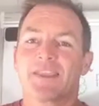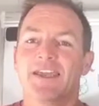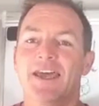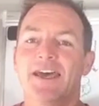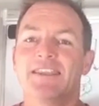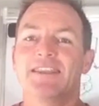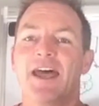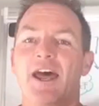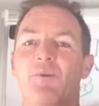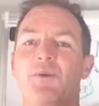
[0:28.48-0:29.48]
And
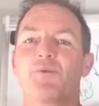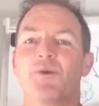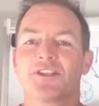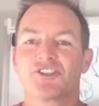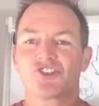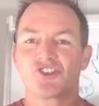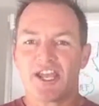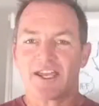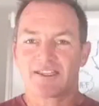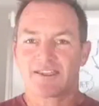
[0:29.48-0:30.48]
now we want to
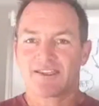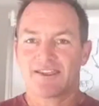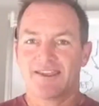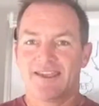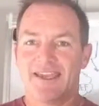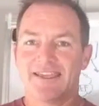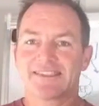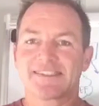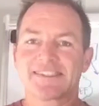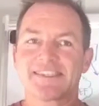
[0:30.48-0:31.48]
check and
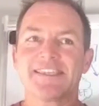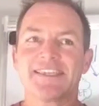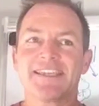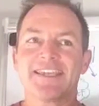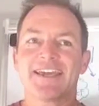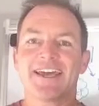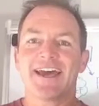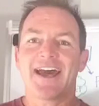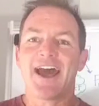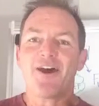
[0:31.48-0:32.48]
see,
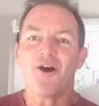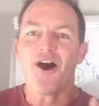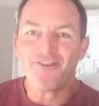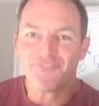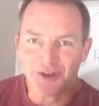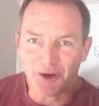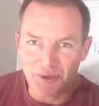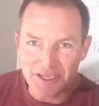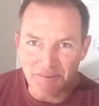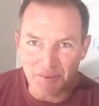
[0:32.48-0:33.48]
how often are
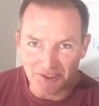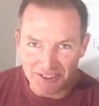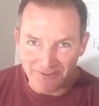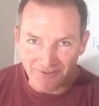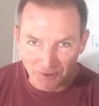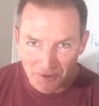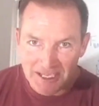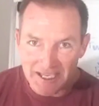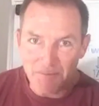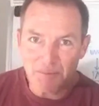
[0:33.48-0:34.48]
we in belief? Are we
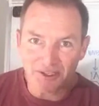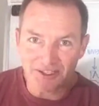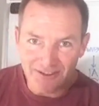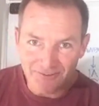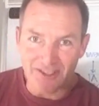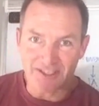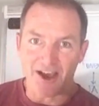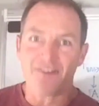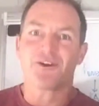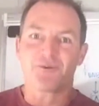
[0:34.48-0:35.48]
in belief
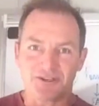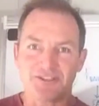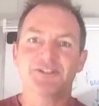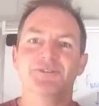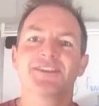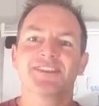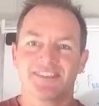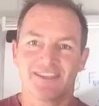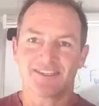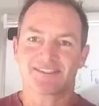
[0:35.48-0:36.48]
enough? Are we doing
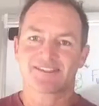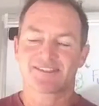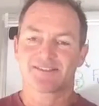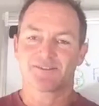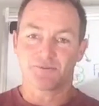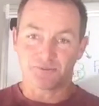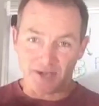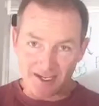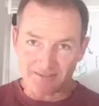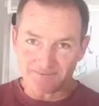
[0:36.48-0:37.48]
this right?